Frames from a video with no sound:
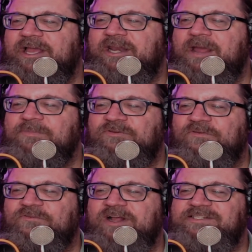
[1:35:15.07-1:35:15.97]
I'm the
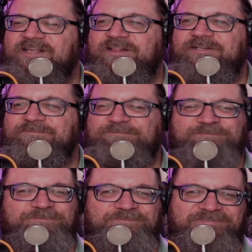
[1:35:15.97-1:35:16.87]
Turfgrass Zealot.
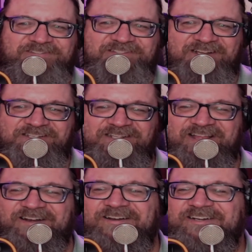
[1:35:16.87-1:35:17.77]
Talk to you
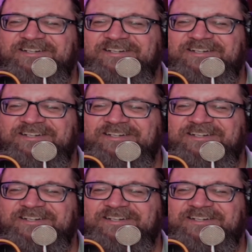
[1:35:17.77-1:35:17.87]
later.